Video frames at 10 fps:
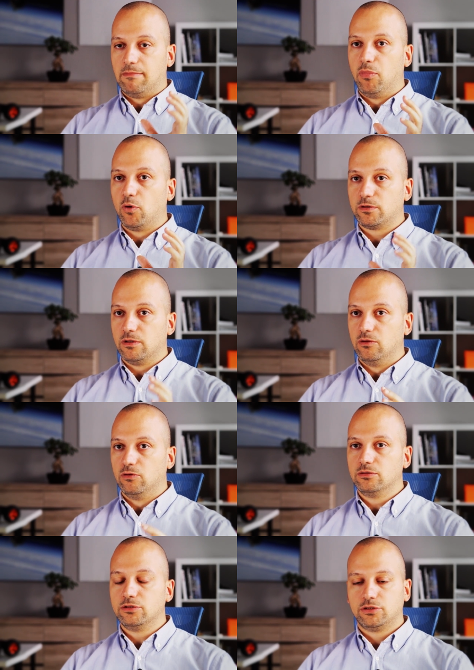abort the
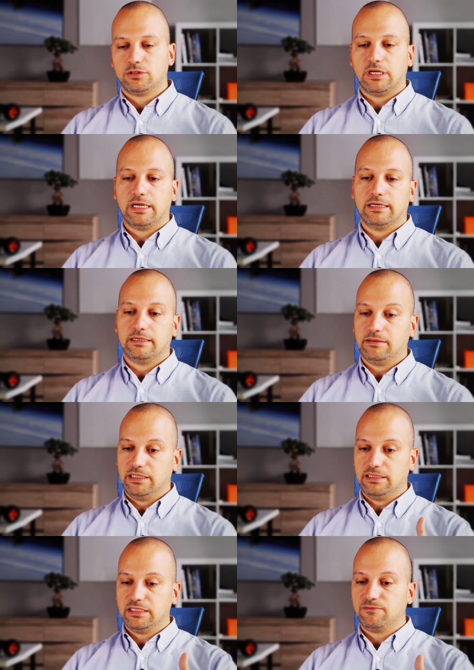launch. Uh,
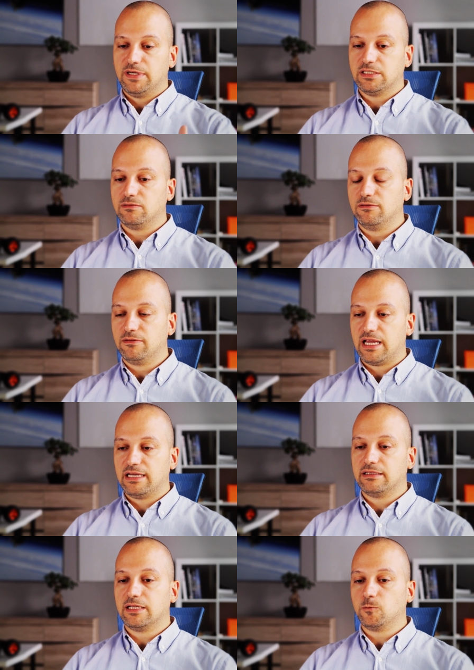in this phase of the
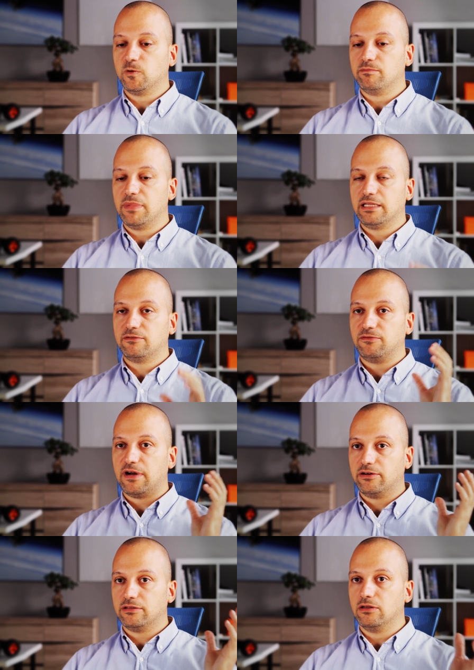flight, that would have meant
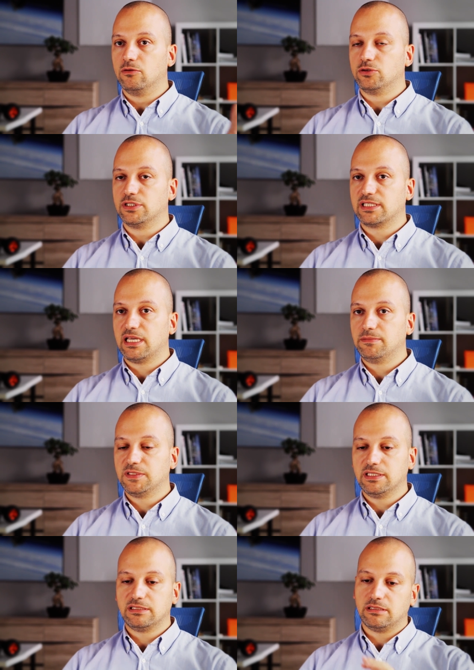firing the launch escape
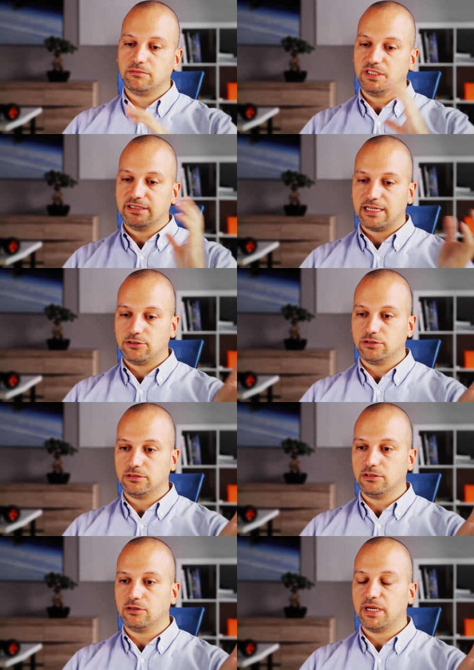system,
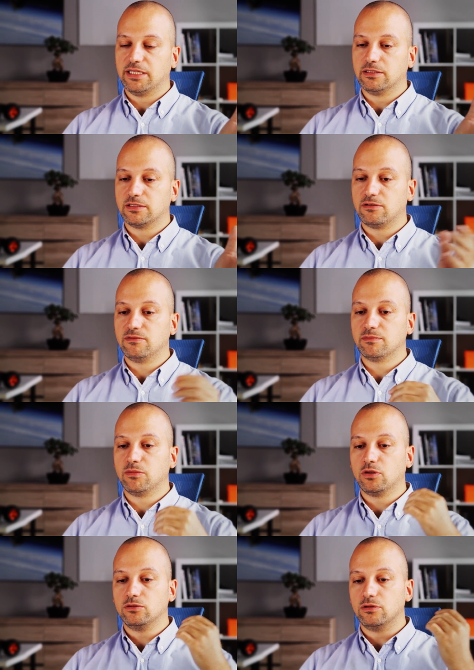detaching the command and service
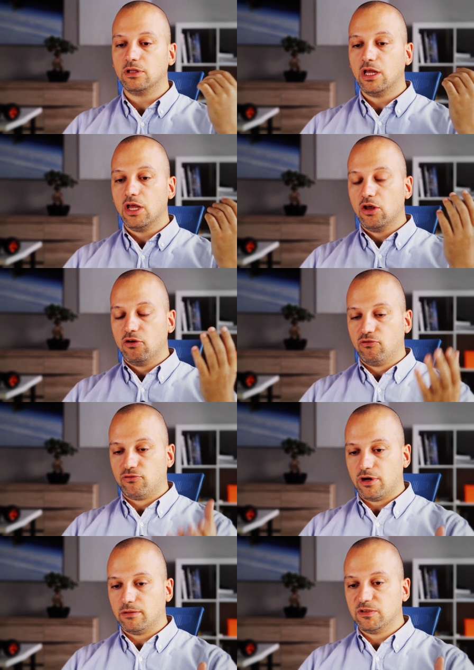module
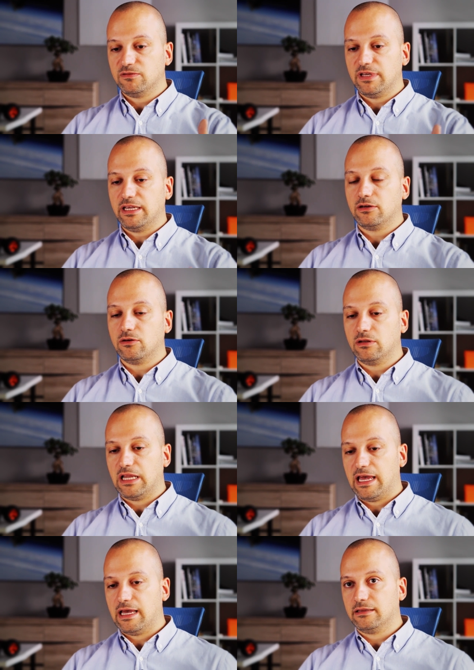from the
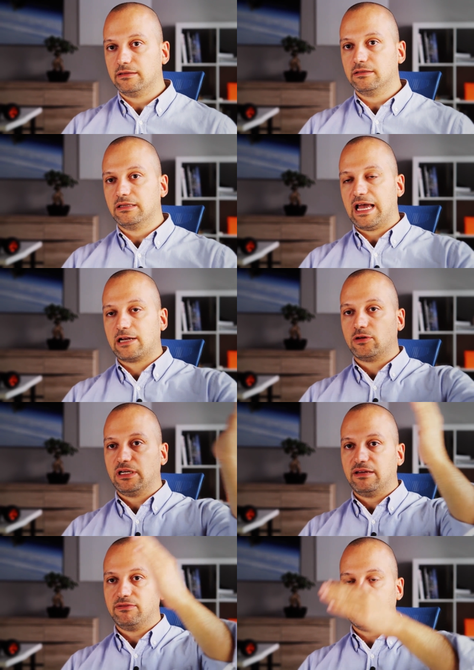vehicle, and uh,
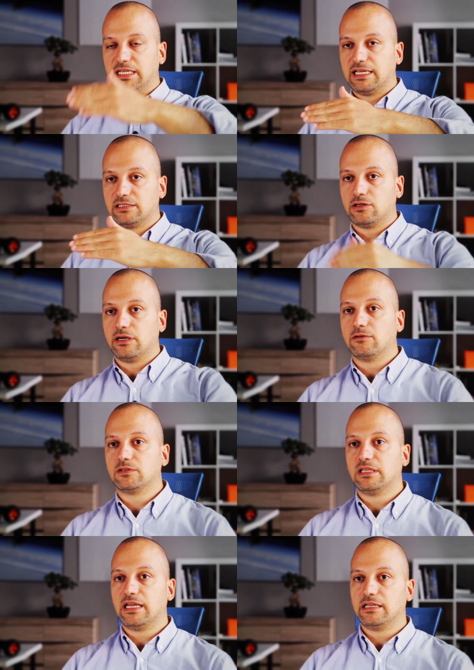actually having the
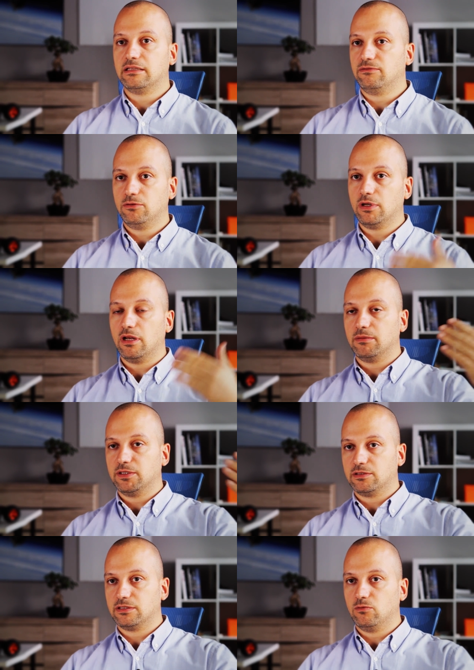astronauts land a few
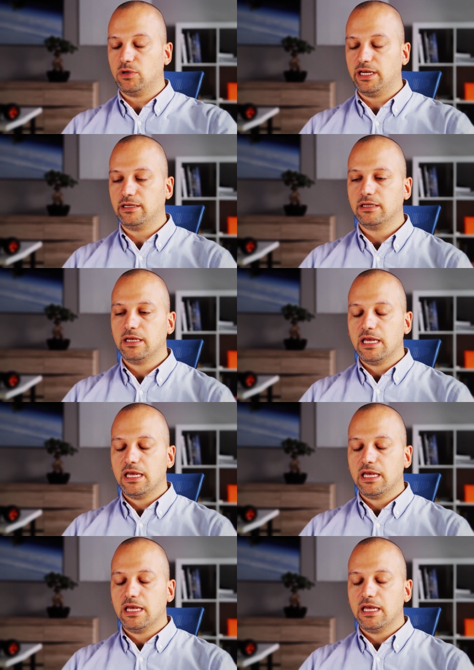kilometers away.